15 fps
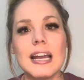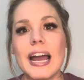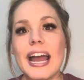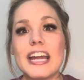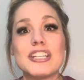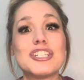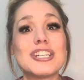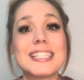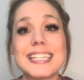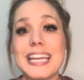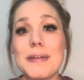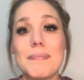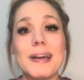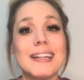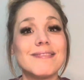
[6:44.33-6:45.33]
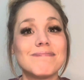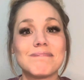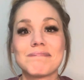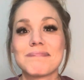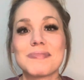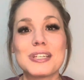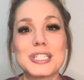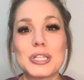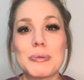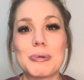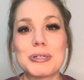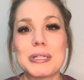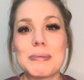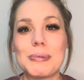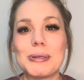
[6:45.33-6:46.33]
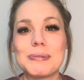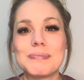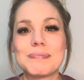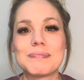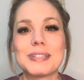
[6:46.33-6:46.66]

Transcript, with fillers: And just keep it super simple.